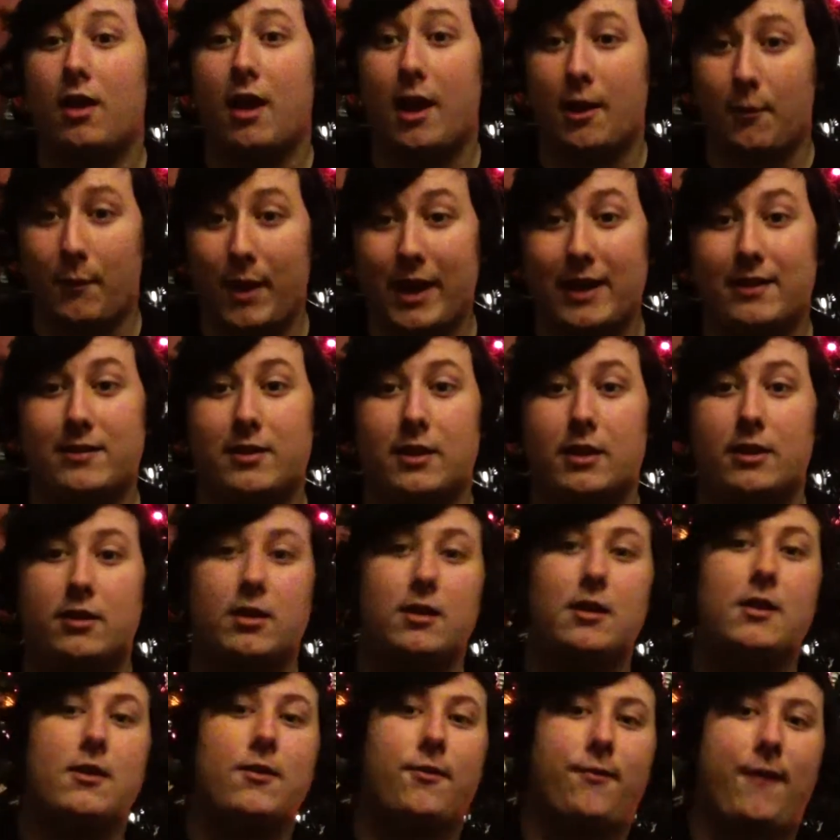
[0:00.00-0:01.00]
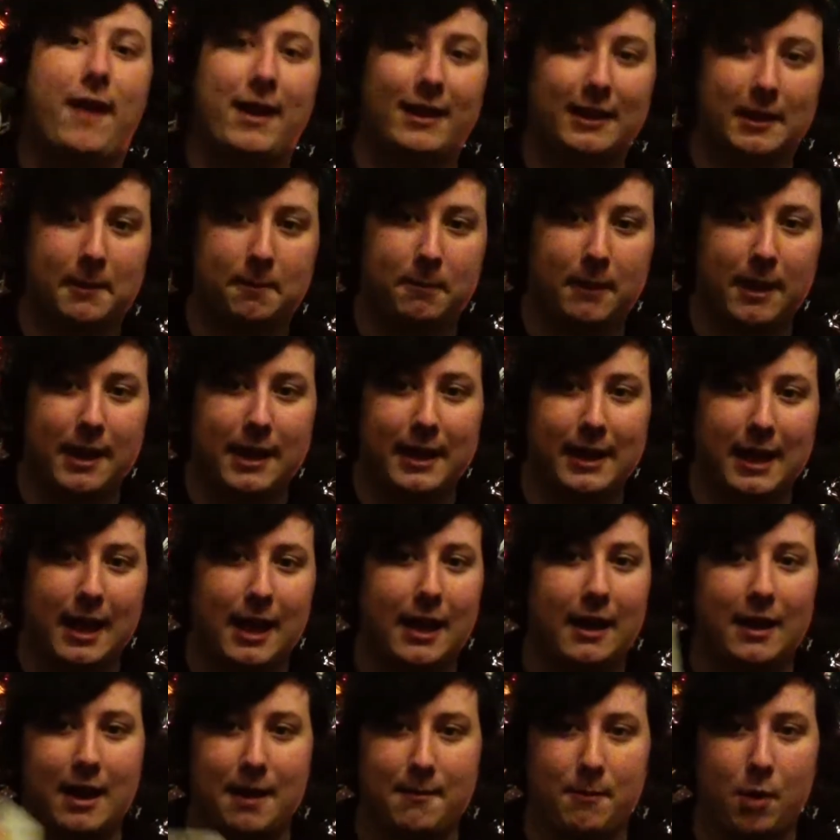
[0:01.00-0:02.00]
I waited, finally playing
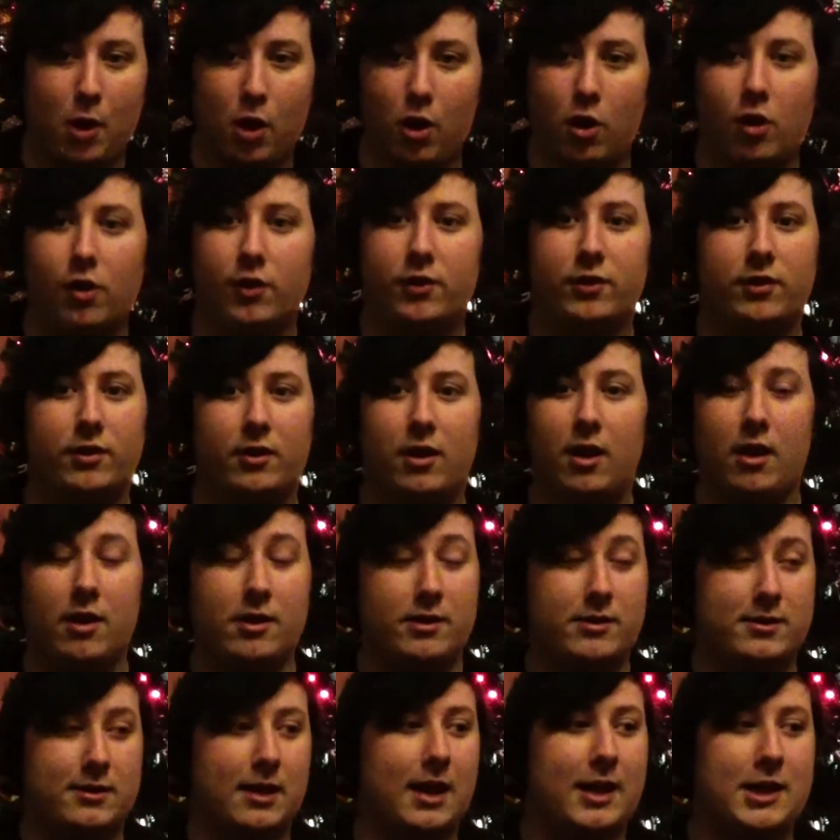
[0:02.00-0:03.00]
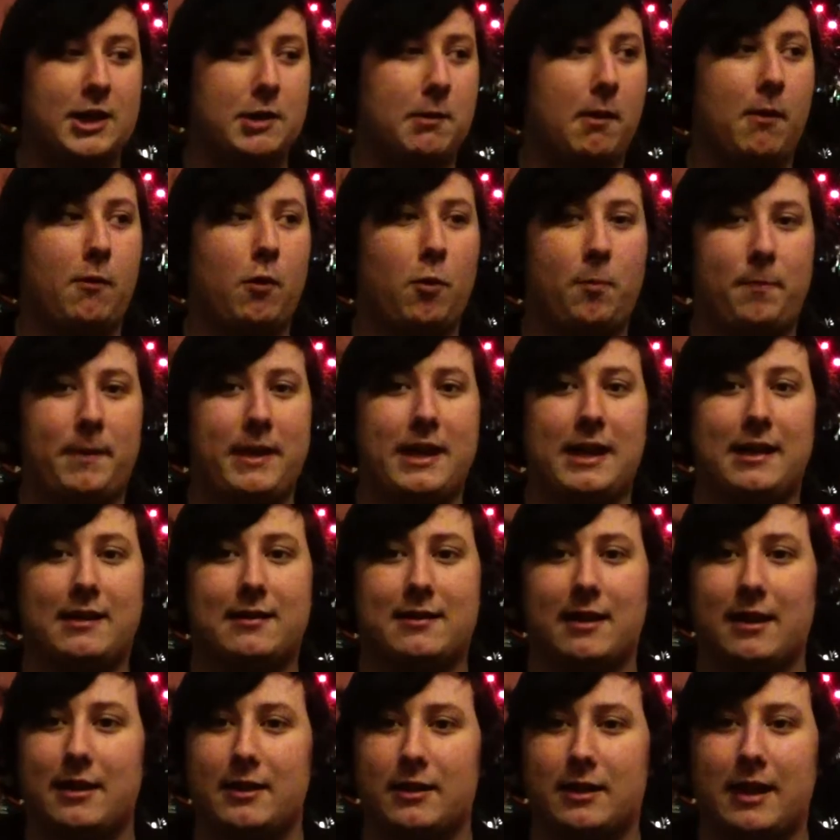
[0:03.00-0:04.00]
it, and I'm hooked, as I knew I would be,
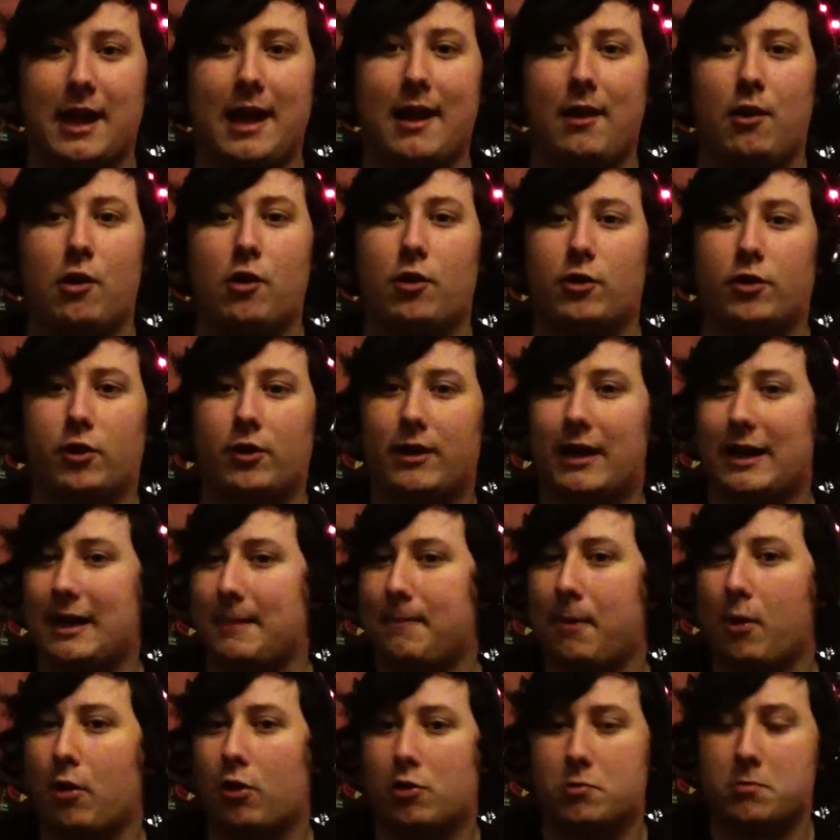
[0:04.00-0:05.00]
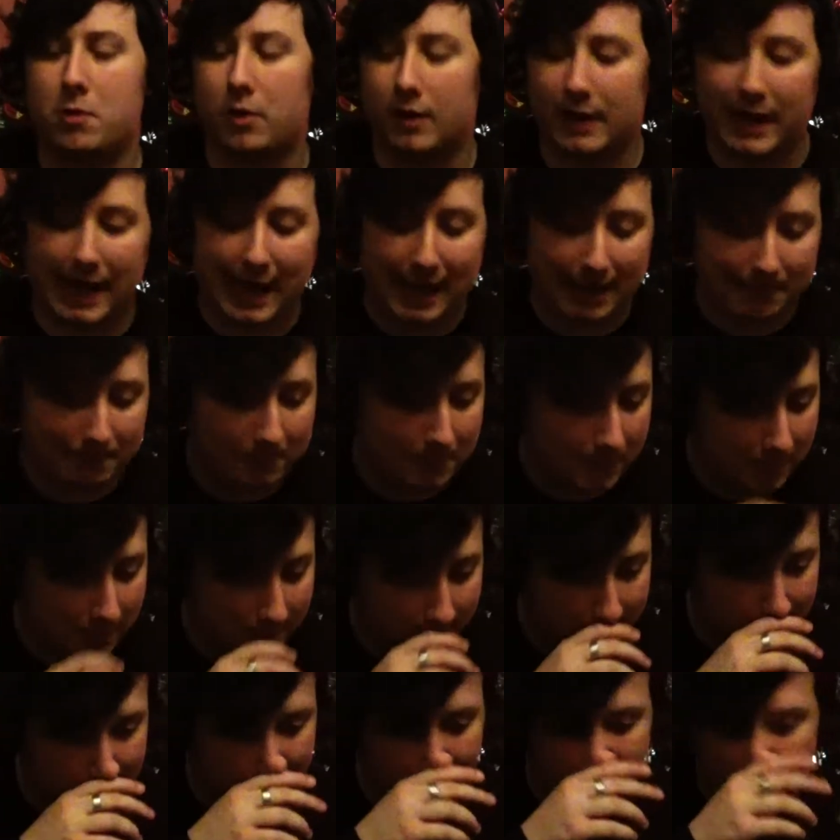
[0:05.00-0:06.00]
because I get hooked on any Pokemon game.
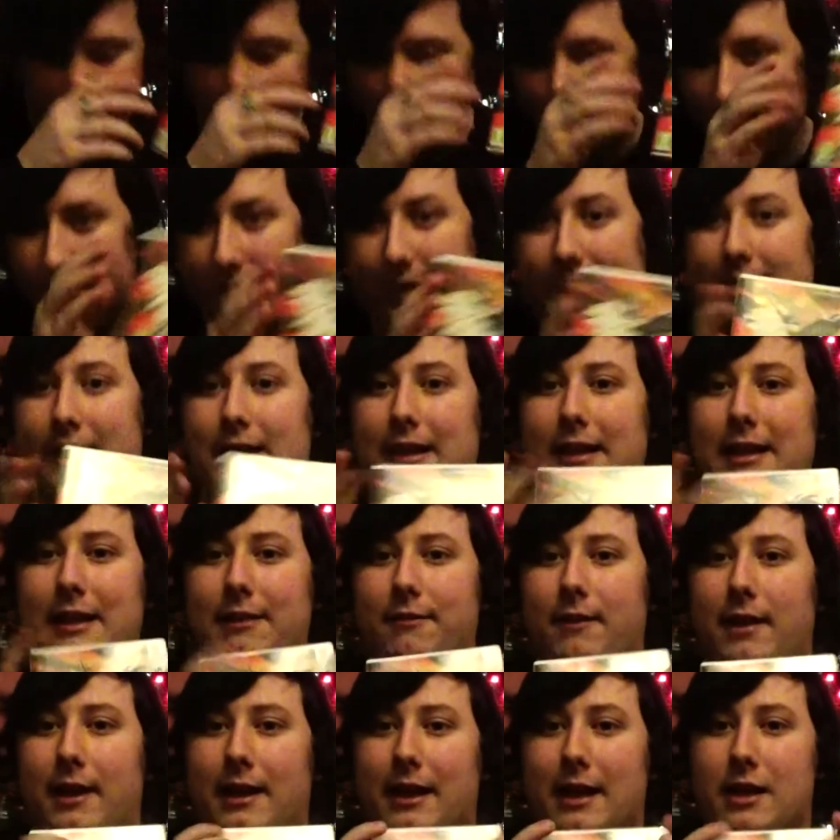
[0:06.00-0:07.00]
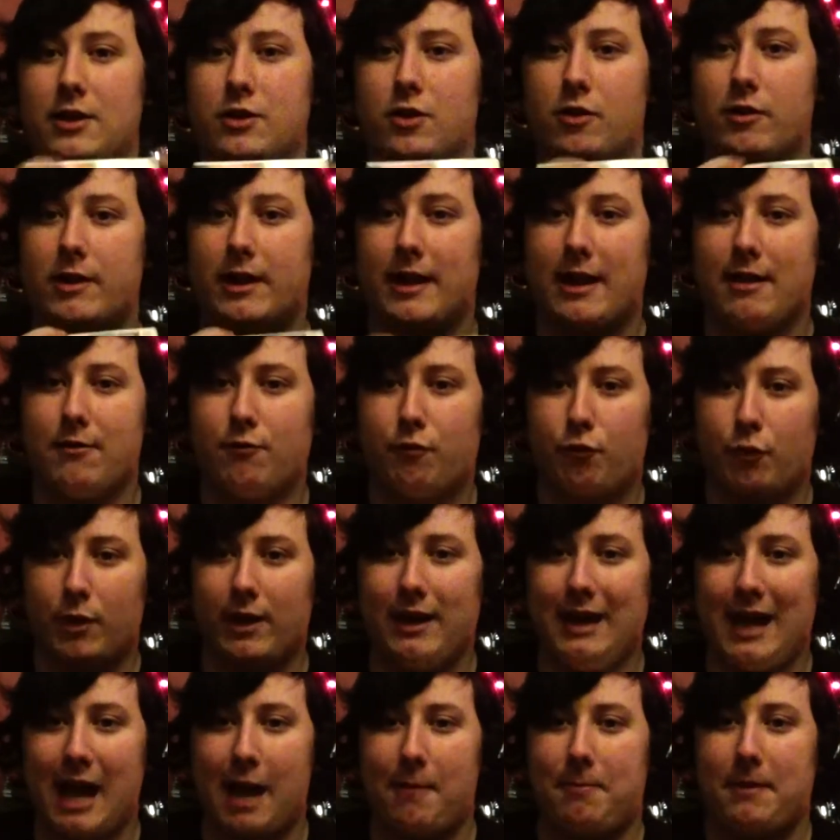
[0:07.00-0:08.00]
Really, really enjoying it,
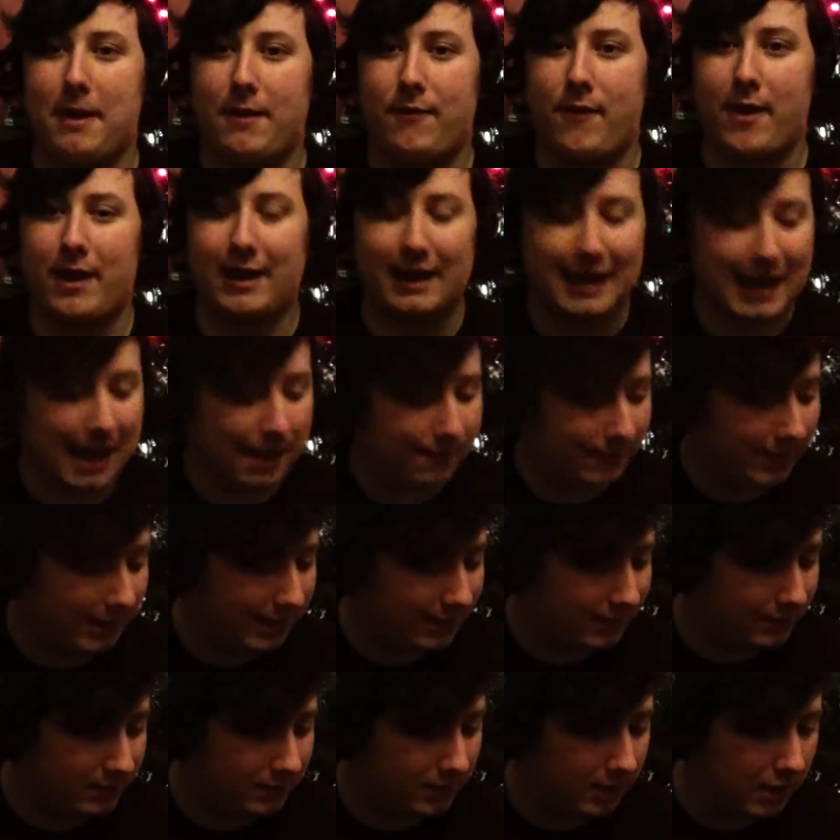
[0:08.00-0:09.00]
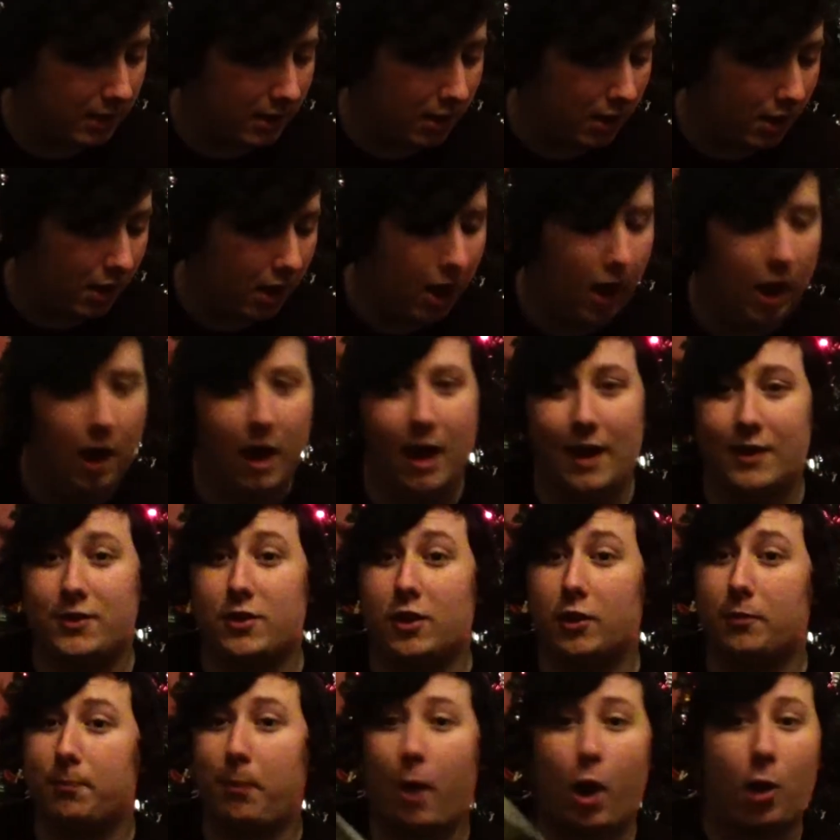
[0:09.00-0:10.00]
really happy I finally have it. I
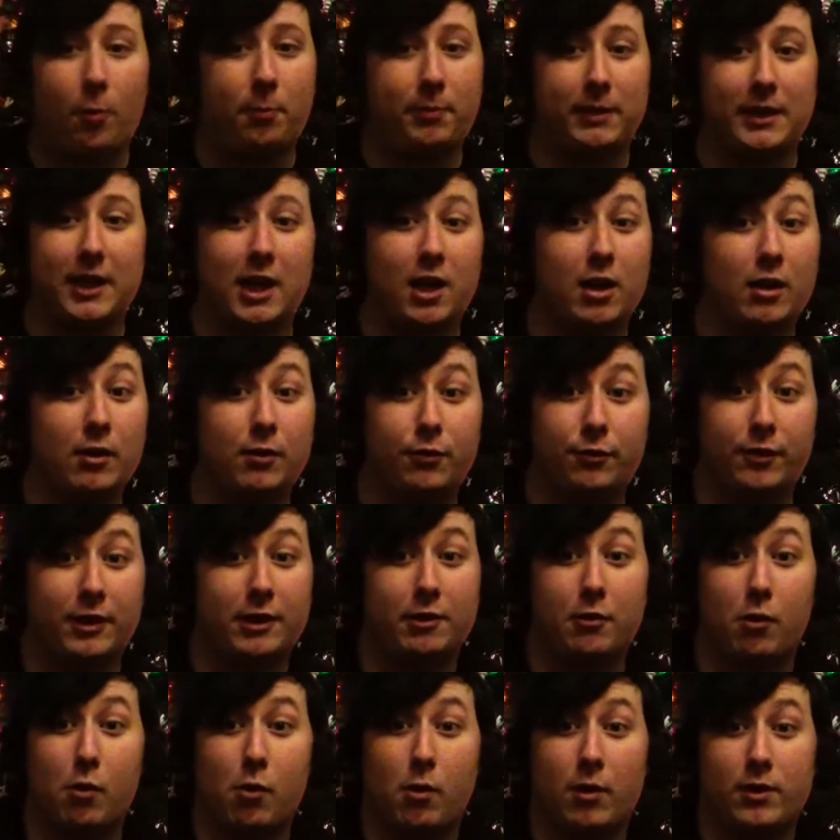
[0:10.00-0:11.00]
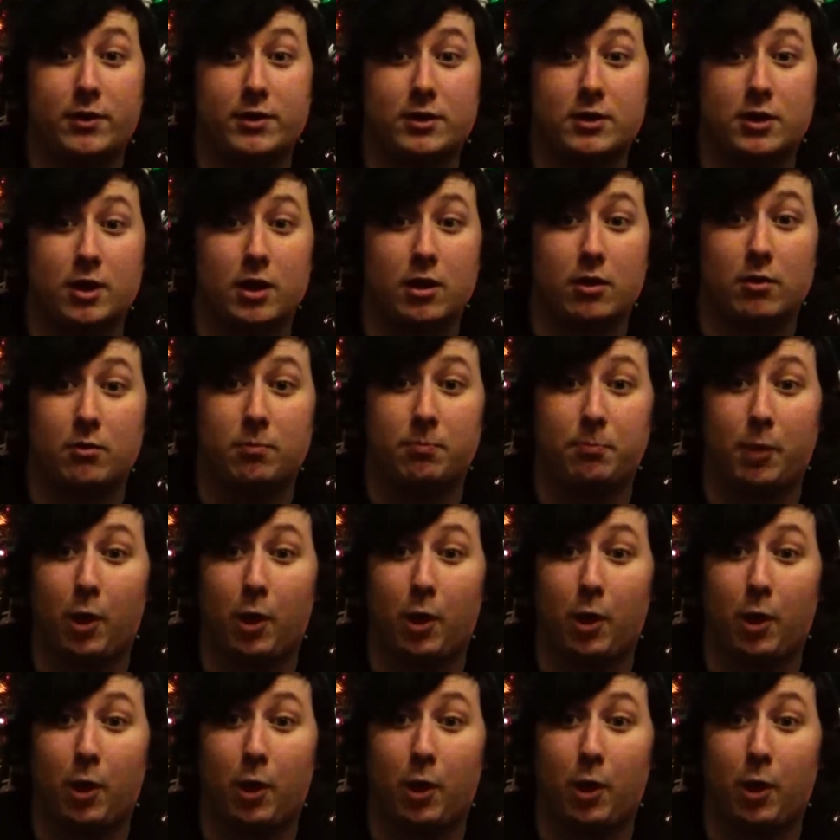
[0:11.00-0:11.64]
chose Poplio, for anyone who wants to know.